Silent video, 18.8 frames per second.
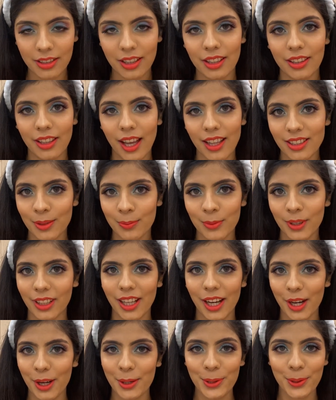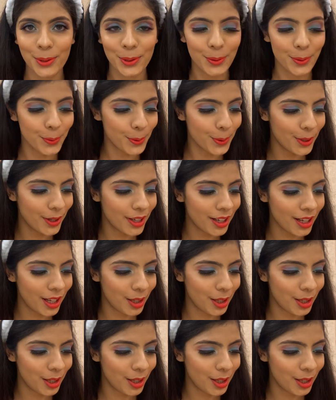and that's something that I don't want.